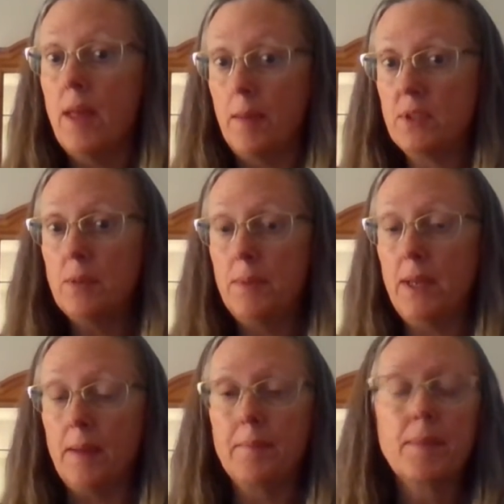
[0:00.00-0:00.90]
them to
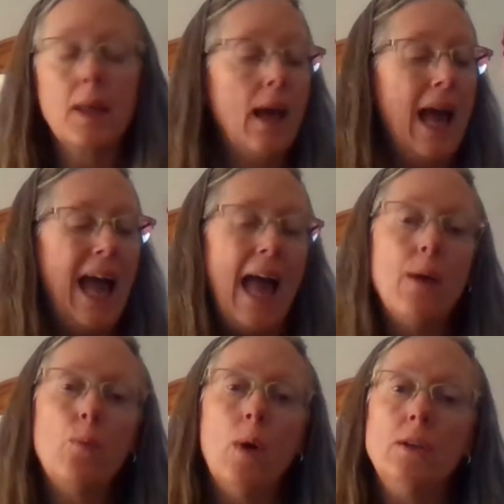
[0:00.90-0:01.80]
be.
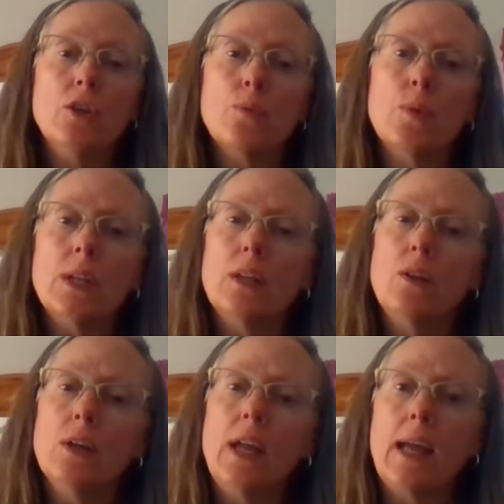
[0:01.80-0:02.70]
And what you're really
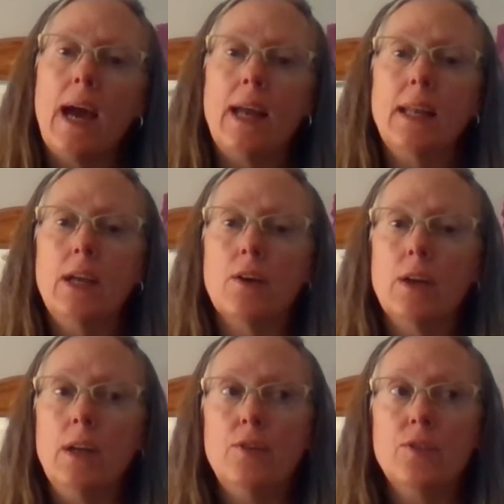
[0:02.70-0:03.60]
looking at
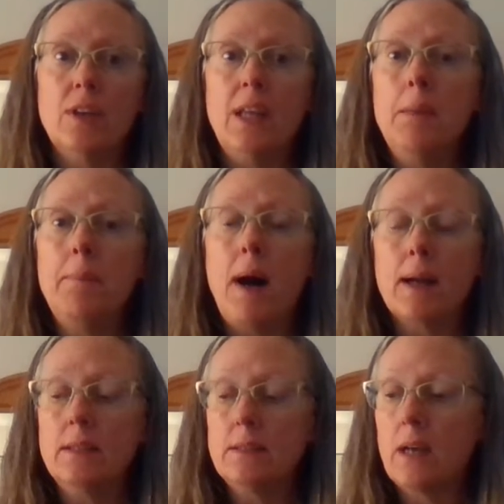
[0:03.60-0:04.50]
here is an
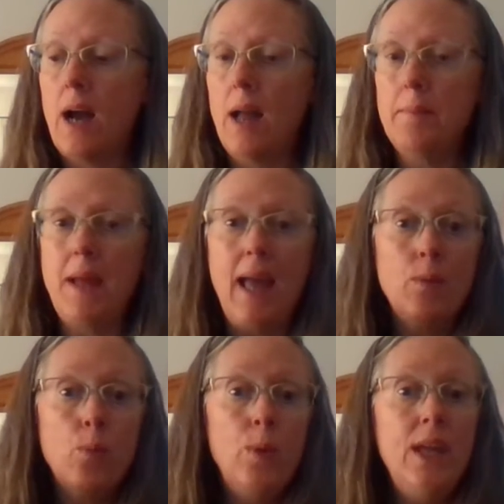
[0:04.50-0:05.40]
epoch in time,
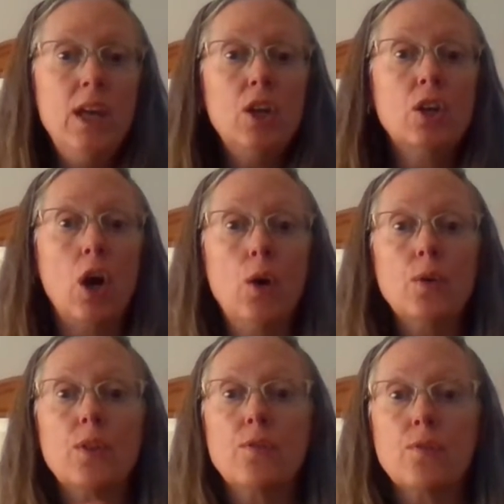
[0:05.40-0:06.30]
and we
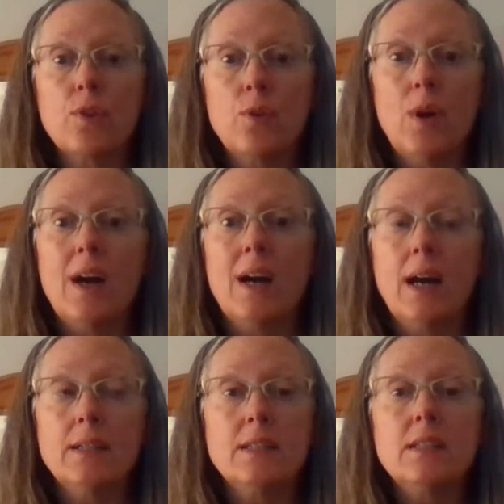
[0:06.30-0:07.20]
go through
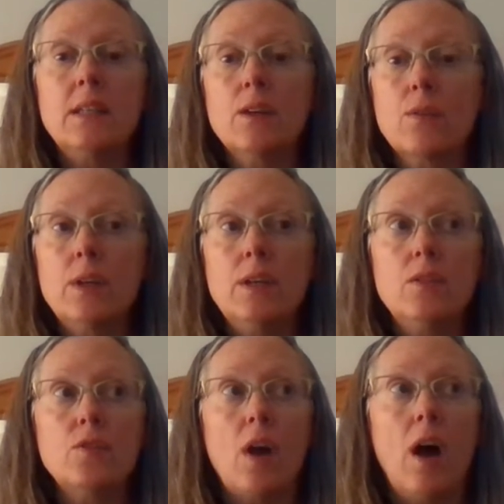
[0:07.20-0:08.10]
a
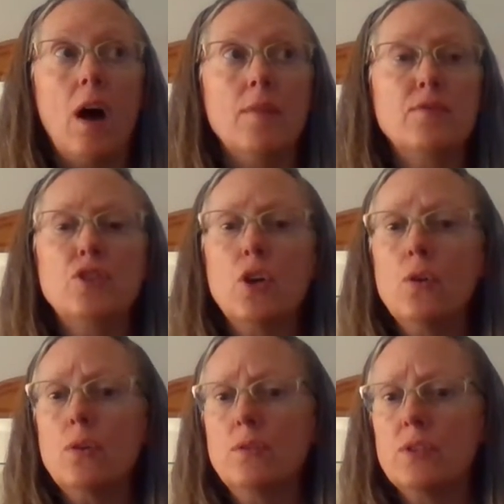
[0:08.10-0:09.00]
series of
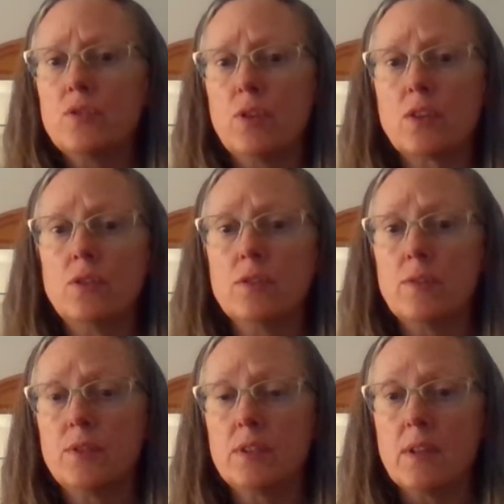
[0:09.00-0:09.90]
total
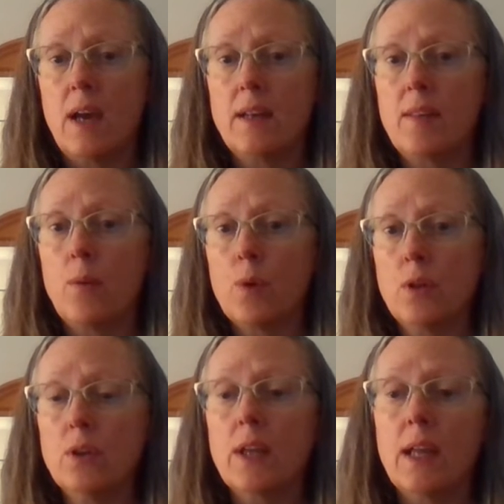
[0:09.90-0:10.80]
destructions of society that
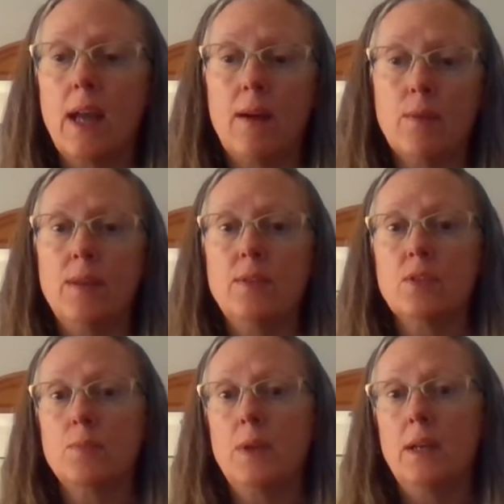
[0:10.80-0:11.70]
we're looking at right
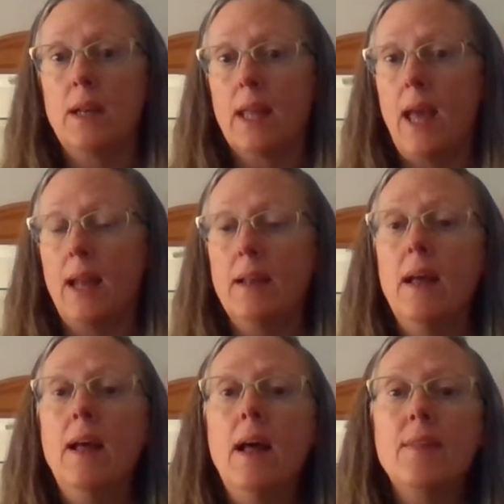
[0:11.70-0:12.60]
this minute again,
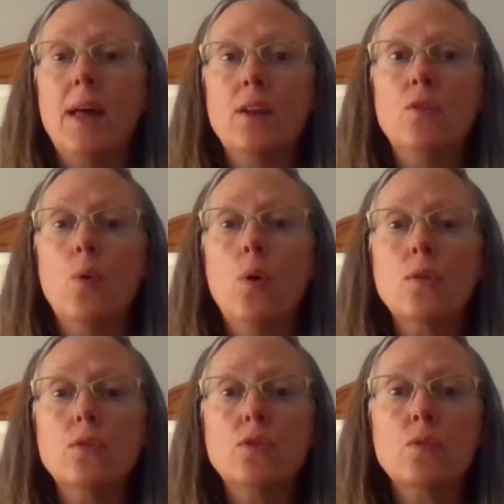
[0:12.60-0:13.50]
that in
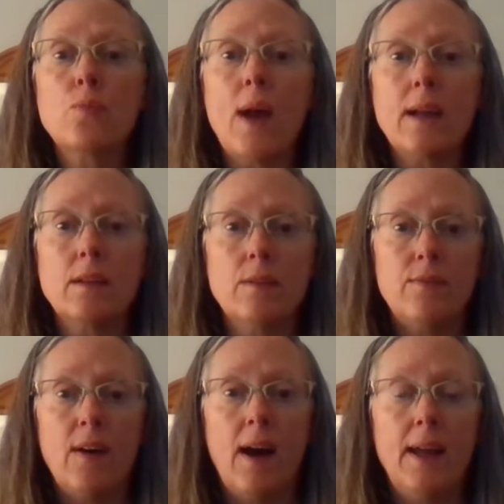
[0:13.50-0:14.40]
order to
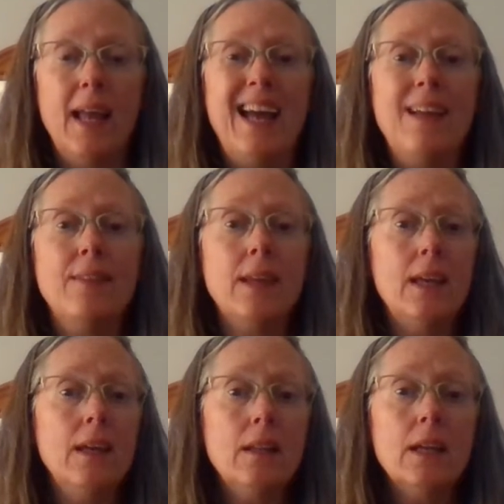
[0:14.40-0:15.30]
rectify the
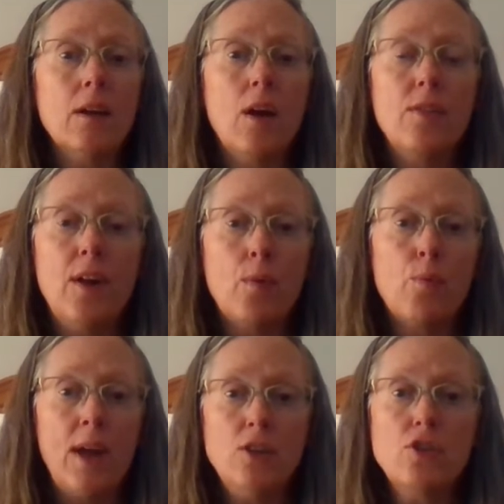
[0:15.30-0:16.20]
healing, the
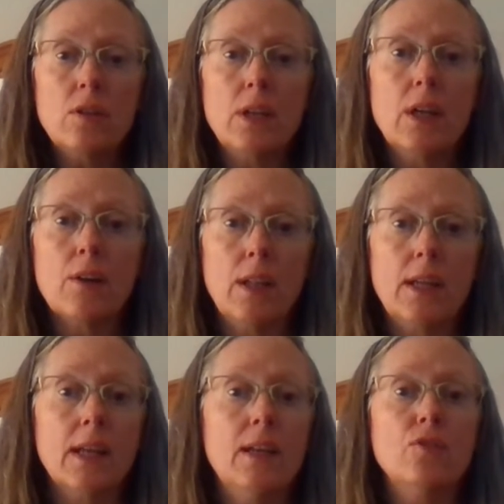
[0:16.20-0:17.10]
racial
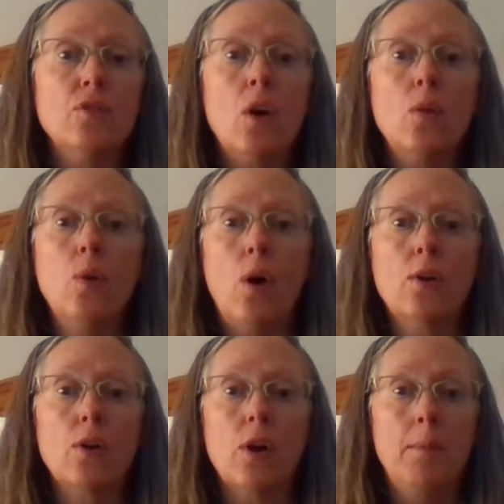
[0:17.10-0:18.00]
healing is no
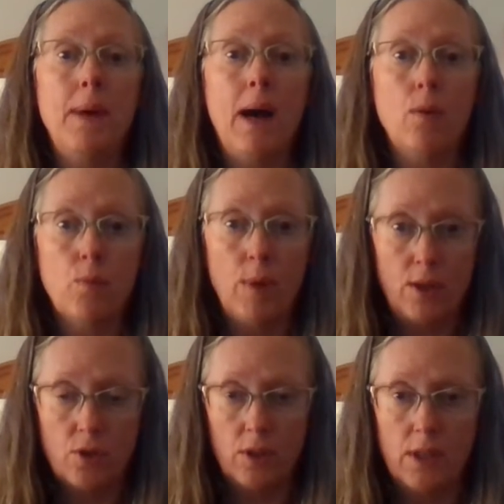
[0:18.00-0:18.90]
longer about
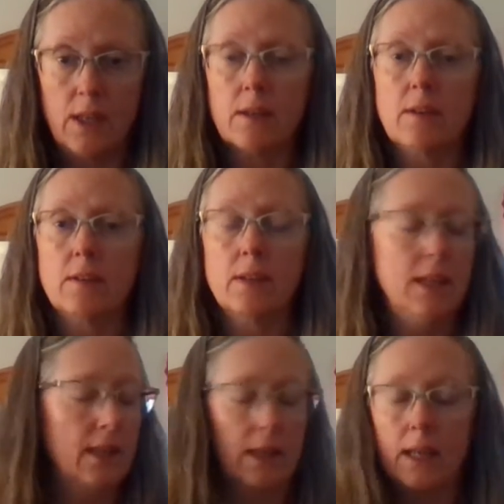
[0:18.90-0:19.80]
racial
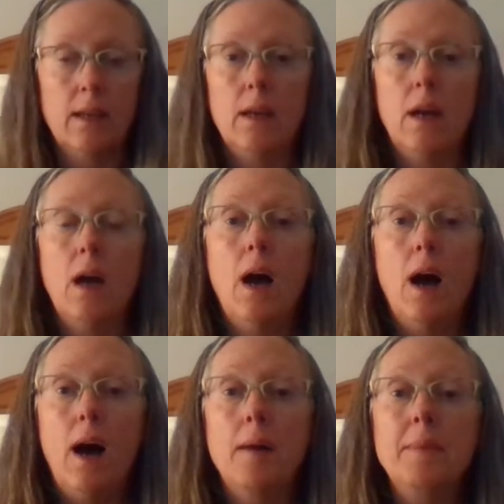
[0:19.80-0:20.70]
healing.
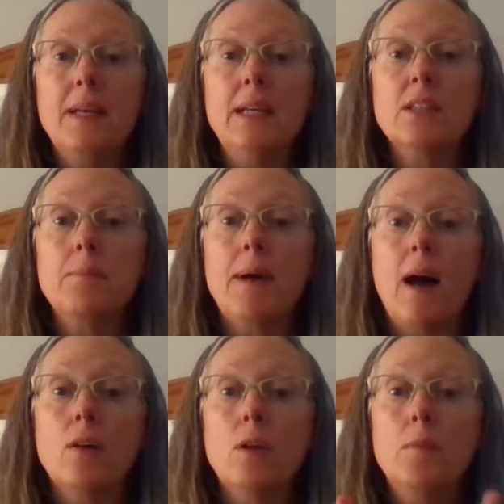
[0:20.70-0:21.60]
It's
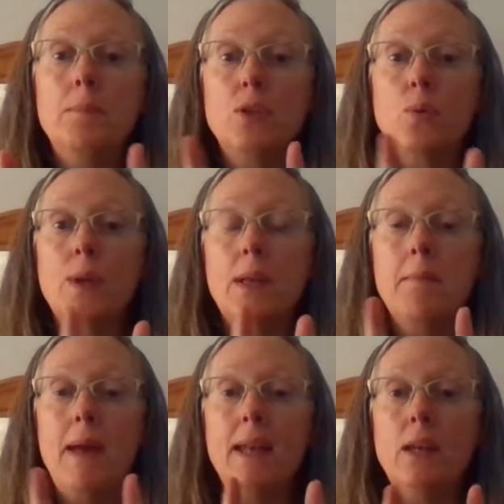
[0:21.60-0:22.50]
about
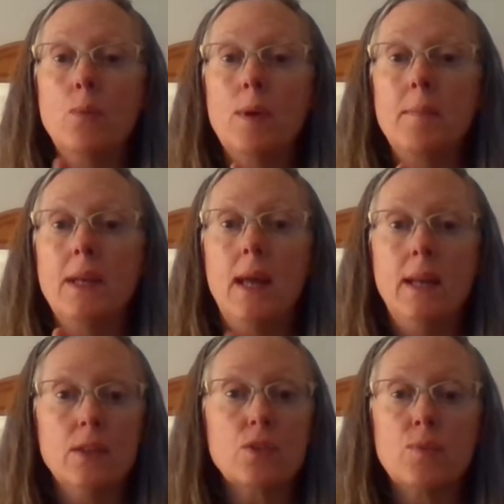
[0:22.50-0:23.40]
between men and women,
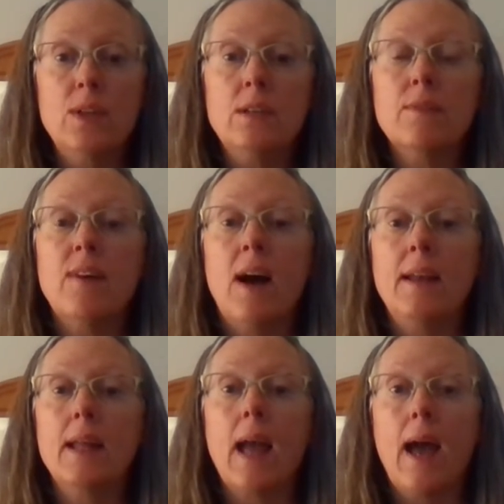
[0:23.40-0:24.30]
and it's
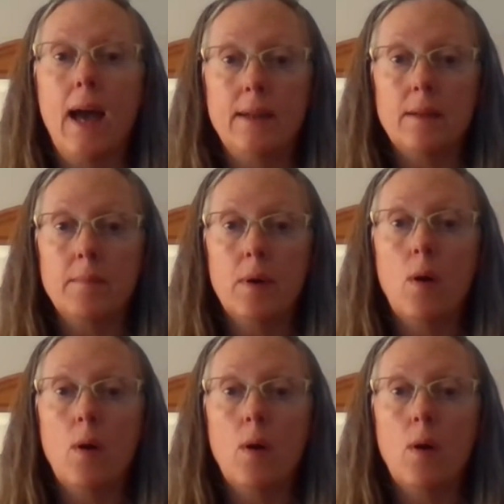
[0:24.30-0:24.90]
redefining Adam.